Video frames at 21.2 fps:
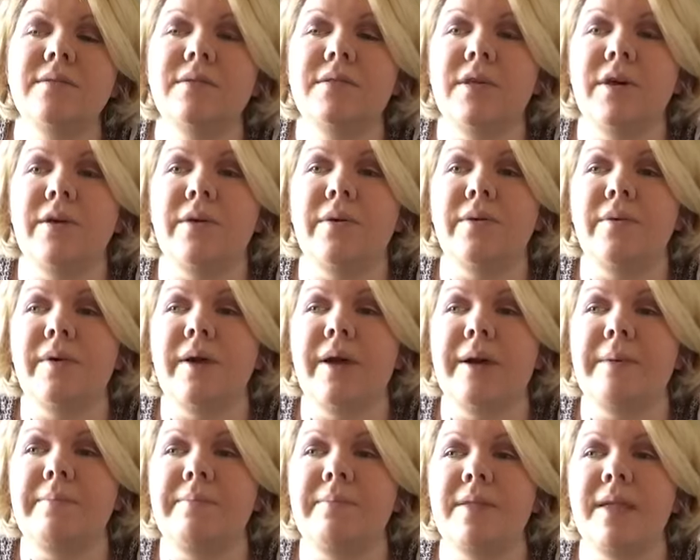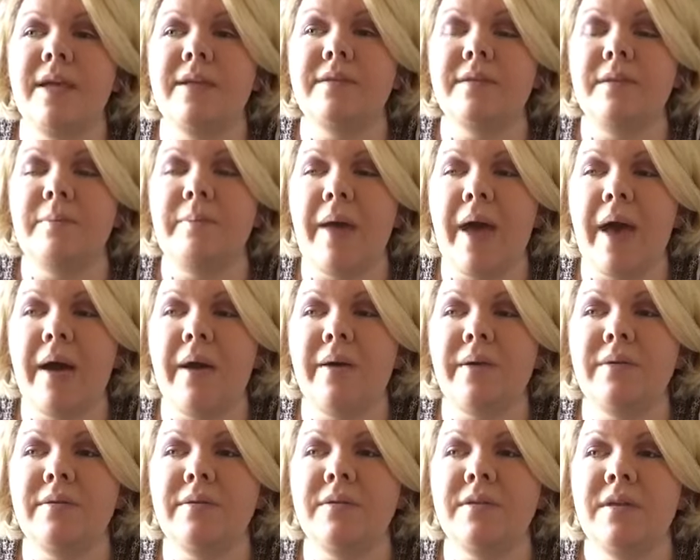So it's
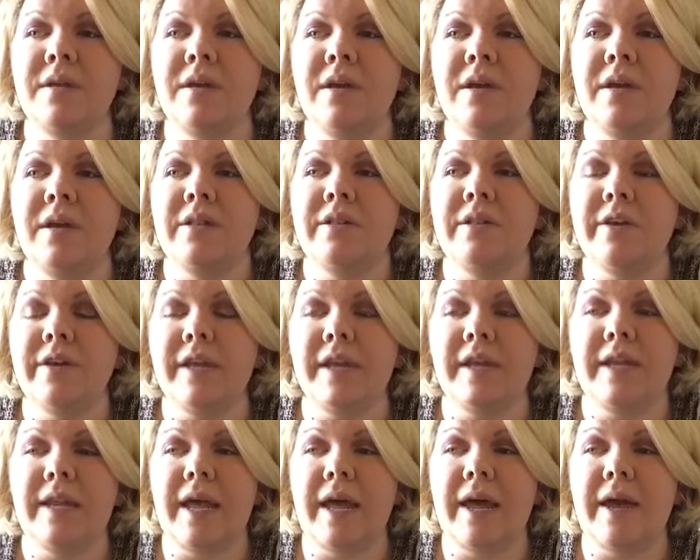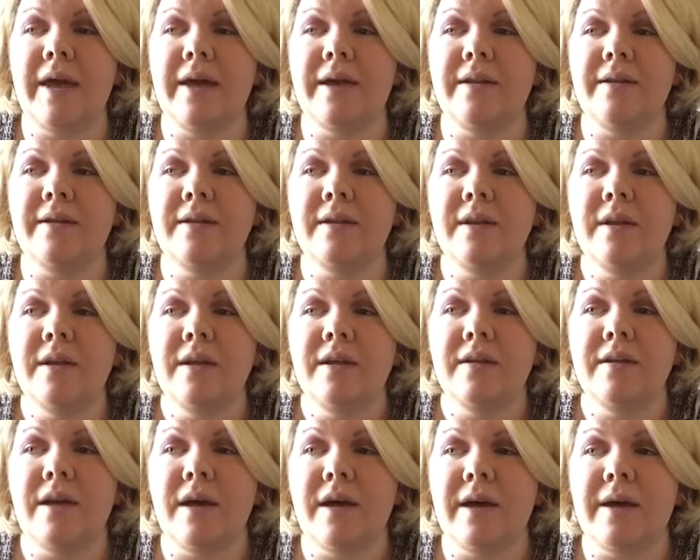about looking at
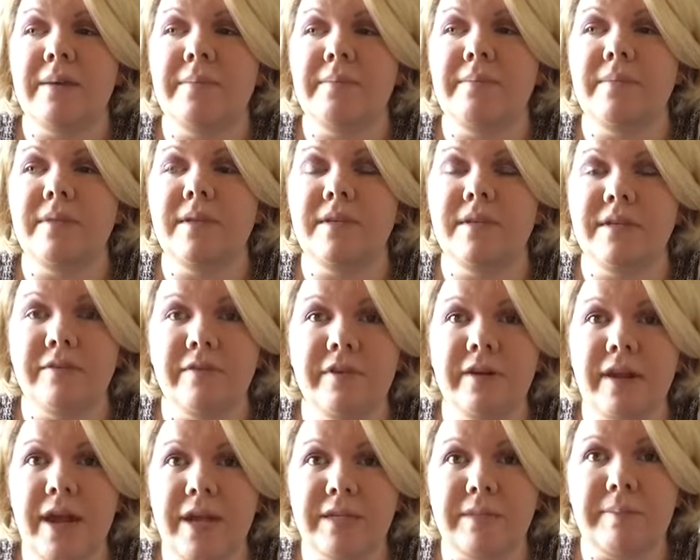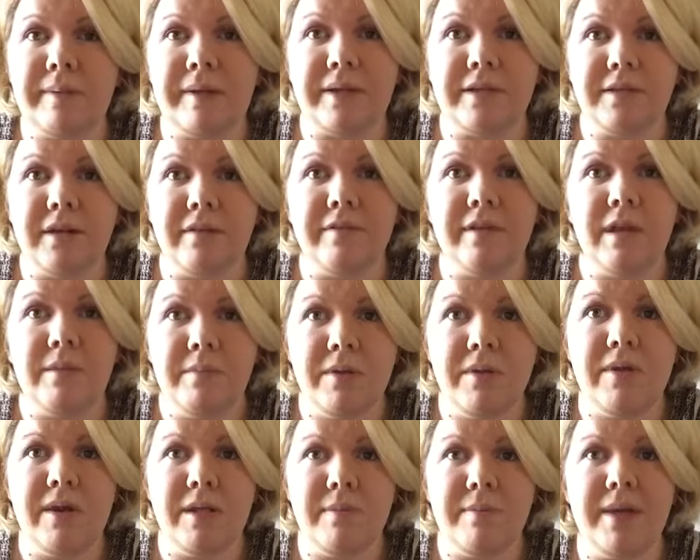the different aspects of
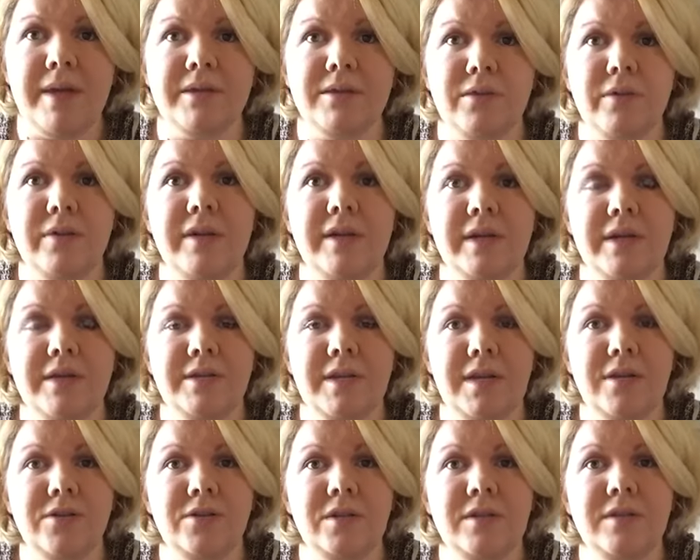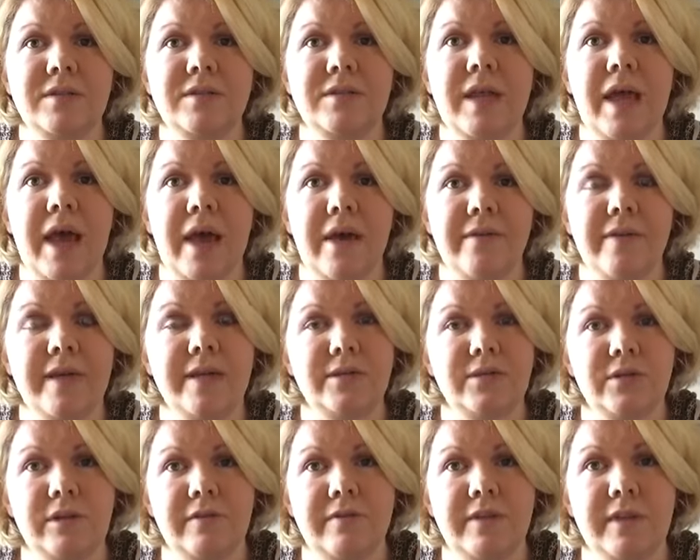community-based organizations, how they
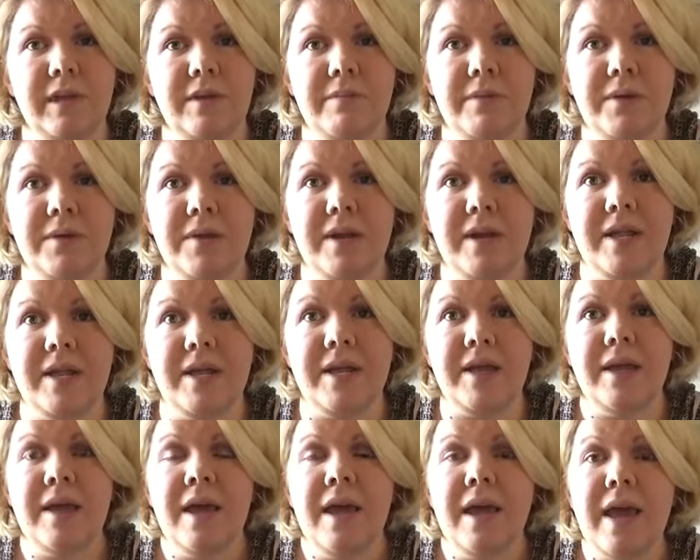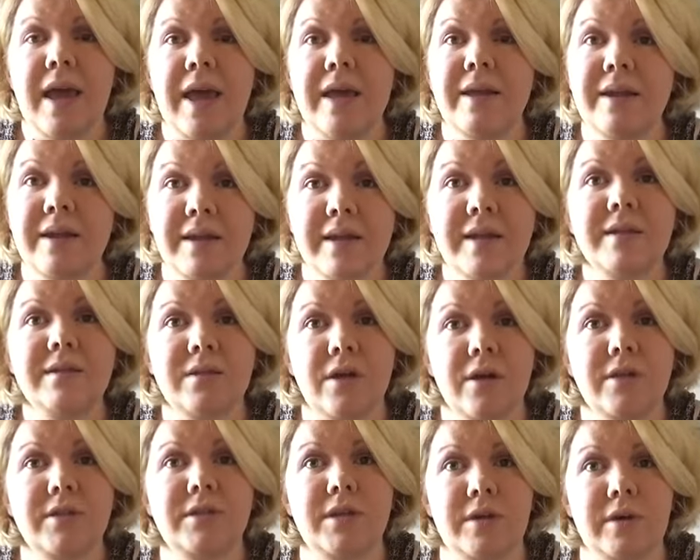serve the community, and it is
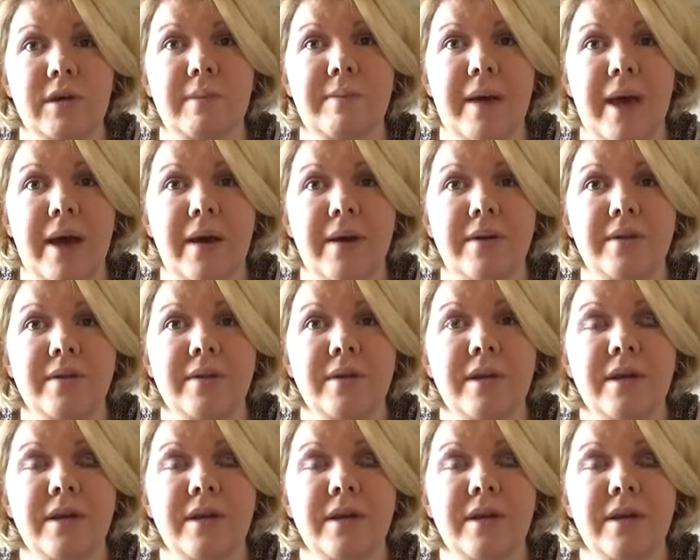also about